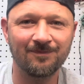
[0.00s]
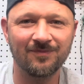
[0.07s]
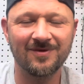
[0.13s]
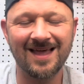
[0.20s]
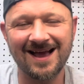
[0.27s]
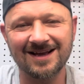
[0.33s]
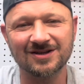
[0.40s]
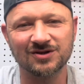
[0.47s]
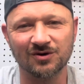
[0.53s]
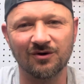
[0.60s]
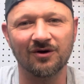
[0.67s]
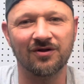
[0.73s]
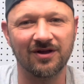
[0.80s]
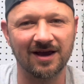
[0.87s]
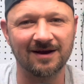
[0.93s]
That
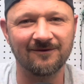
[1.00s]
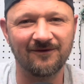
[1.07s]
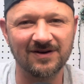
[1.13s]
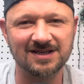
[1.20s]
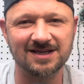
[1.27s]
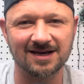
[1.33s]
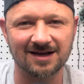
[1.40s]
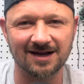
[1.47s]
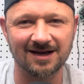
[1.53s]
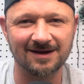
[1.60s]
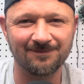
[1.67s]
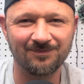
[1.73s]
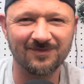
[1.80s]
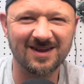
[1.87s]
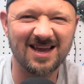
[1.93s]
sort of thing, physically,
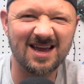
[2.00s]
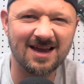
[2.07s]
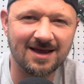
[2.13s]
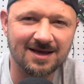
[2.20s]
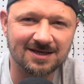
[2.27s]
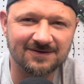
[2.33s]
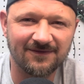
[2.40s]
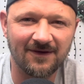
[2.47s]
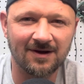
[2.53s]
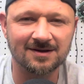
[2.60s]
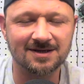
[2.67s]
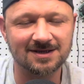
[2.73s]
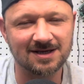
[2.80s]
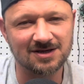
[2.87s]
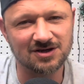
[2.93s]
it is fun
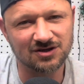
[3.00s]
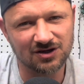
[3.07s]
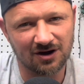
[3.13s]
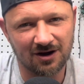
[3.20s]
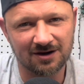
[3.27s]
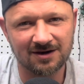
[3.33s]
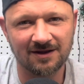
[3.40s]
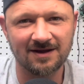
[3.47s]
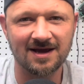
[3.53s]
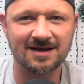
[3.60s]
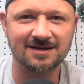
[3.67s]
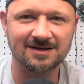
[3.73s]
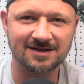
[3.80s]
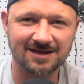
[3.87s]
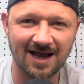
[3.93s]
because then you're tired at the end
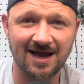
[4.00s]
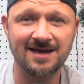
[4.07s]
of the day.